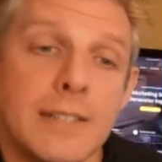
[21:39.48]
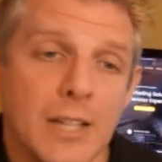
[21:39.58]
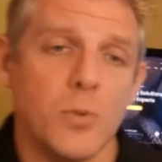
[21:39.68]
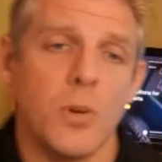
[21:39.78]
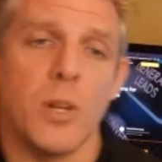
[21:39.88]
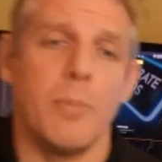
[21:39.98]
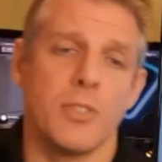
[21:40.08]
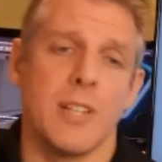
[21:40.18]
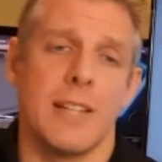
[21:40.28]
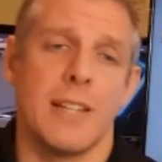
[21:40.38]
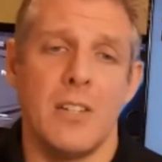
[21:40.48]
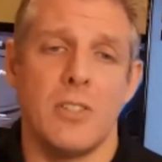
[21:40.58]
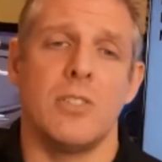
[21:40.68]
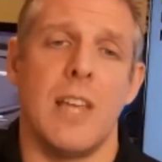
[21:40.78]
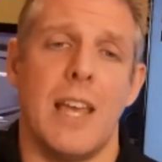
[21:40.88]
Next, we want to build
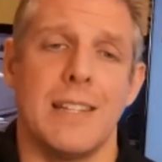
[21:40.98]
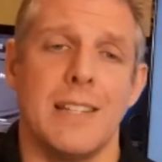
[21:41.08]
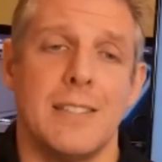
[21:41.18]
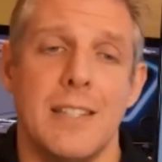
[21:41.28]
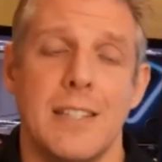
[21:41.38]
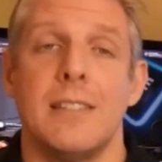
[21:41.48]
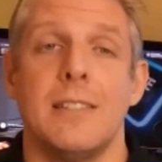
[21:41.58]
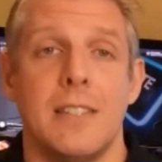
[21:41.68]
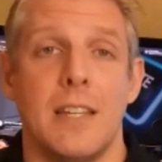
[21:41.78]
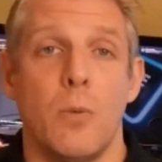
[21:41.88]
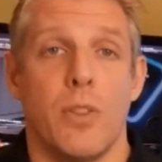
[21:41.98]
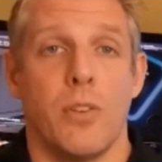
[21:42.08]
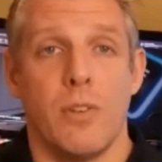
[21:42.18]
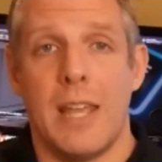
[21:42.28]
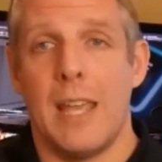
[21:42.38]
citations and consistency
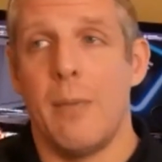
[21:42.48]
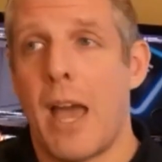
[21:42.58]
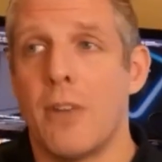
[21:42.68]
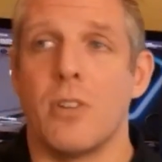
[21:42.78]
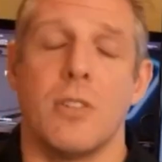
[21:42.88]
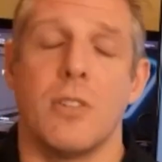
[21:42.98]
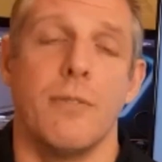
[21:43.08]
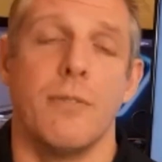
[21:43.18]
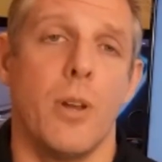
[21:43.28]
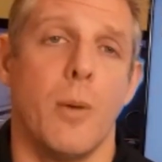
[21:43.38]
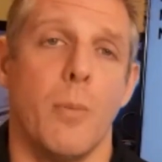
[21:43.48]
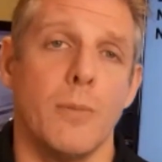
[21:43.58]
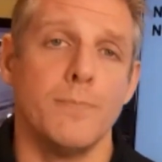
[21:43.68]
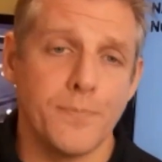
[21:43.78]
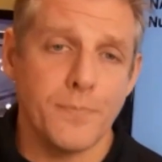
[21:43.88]
with your name, address, and phone
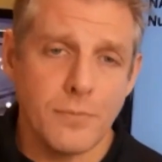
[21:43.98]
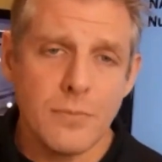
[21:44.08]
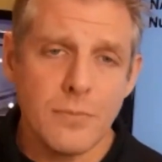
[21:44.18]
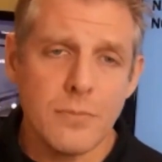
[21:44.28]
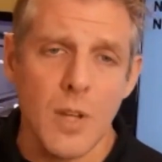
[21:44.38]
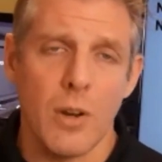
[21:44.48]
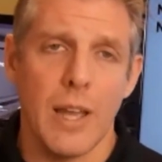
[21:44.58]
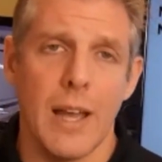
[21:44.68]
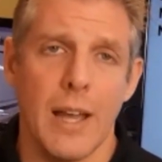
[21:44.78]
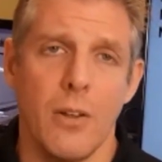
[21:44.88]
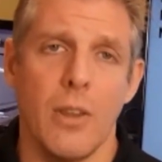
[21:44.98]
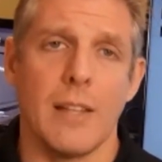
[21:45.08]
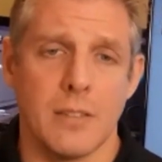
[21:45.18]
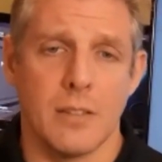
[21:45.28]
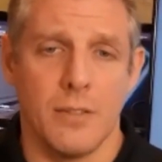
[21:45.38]
number. Okay, I know
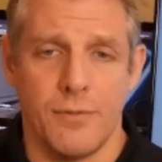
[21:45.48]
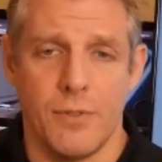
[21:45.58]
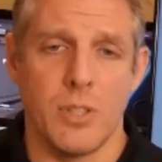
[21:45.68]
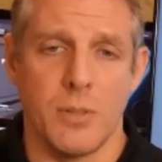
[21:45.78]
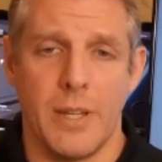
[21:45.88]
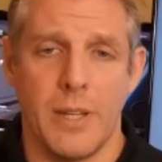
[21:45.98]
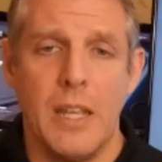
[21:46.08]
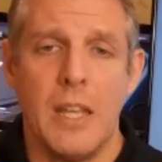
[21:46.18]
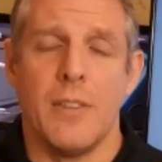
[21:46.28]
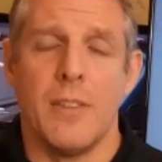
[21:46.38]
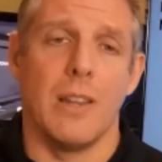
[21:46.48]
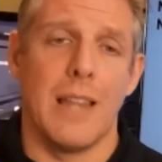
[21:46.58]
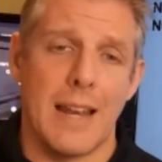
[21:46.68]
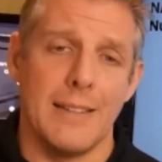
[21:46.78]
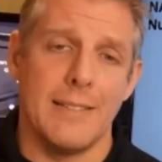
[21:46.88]
that's confusing, but there are
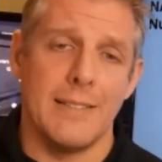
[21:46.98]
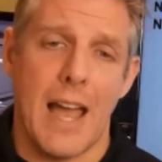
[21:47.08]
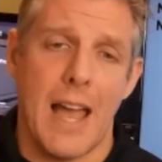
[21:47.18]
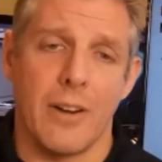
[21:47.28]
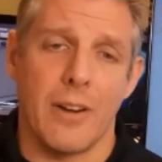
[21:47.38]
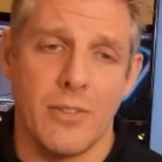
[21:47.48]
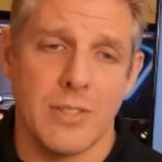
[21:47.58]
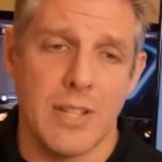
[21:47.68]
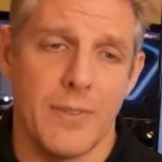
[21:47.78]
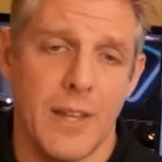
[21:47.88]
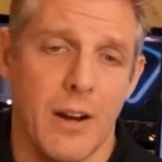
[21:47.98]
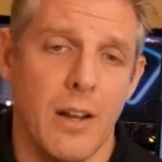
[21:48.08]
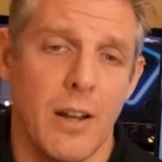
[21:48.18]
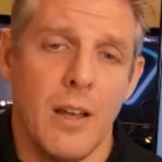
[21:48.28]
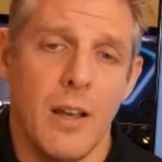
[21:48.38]
a lot of data aggregators out
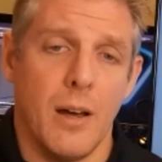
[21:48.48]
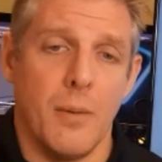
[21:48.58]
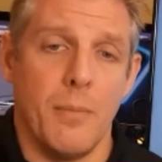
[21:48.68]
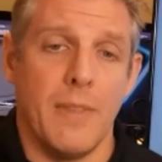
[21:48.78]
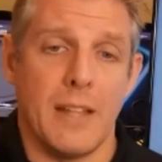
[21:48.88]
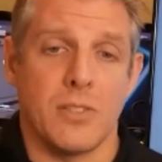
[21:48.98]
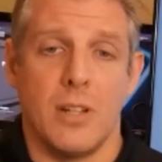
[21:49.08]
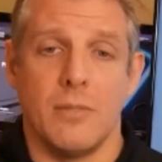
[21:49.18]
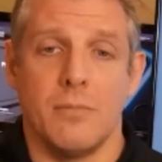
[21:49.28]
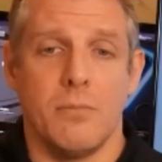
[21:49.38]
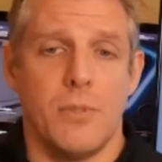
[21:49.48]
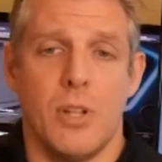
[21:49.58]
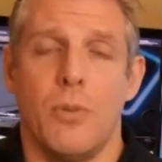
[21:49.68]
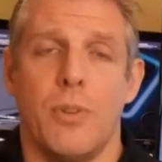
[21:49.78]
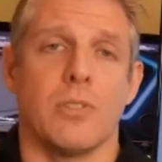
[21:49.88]
there that's going
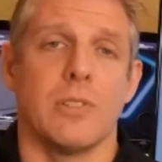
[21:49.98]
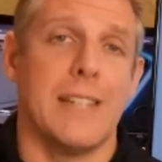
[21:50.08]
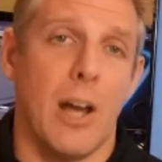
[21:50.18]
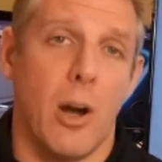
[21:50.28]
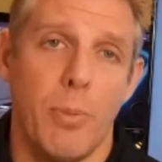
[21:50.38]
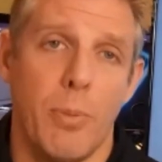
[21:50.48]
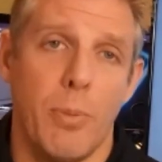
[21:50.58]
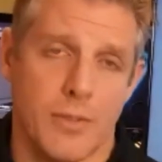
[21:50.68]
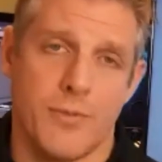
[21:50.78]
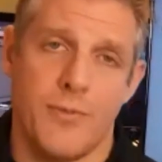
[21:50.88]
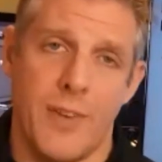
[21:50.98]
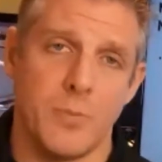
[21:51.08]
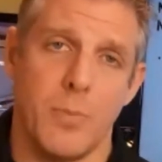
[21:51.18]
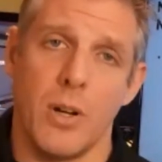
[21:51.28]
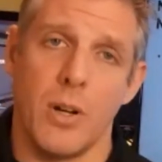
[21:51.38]
to, there's Yelp, there's
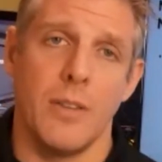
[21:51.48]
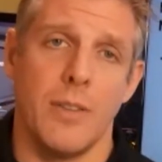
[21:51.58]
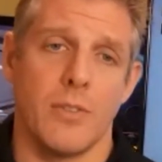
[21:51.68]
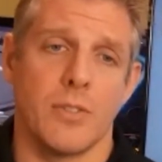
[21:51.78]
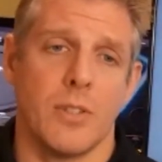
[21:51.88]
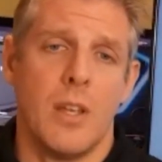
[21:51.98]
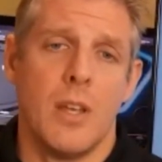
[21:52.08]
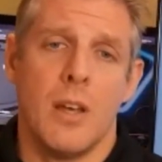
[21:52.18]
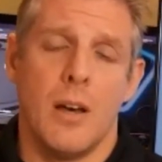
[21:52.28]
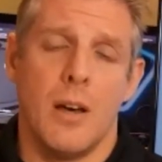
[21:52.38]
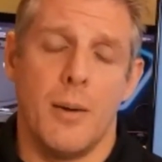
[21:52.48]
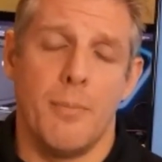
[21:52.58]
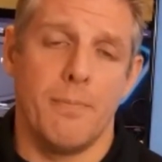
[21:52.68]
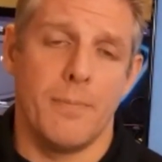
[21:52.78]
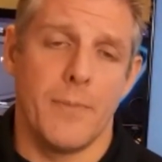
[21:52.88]
Facebook, there's
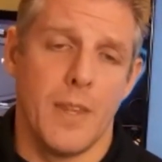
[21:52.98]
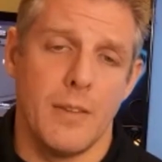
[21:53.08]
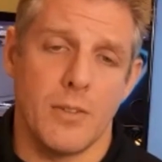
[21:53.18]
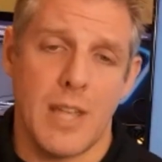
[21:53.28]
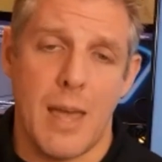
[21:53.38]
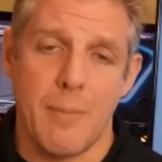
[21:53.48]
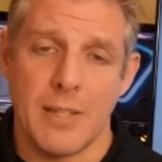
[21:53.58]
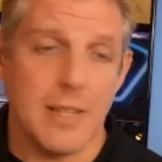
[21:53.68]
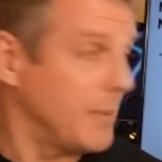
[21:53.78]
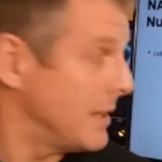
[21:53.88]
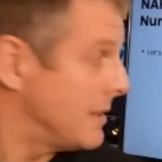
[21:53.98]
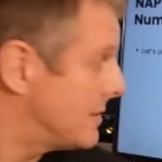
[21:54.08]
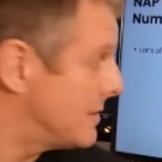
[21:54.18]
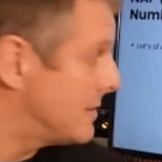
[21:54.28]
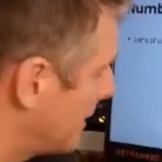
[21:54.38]

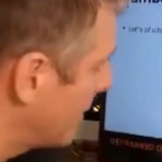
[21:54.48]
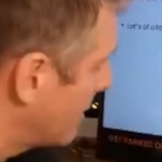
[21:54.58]
MSNBC,